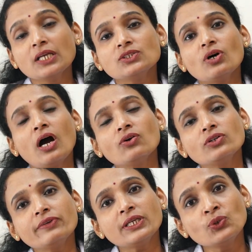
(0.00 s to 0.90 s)
So how
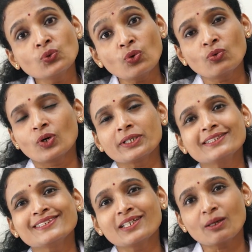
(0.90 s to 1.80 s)
do we know what
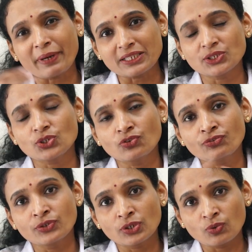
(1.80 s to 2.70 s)
is the capacity of
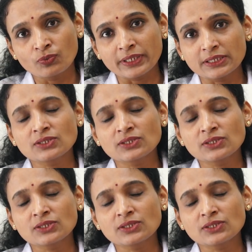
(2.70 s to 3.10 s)
your ovaries?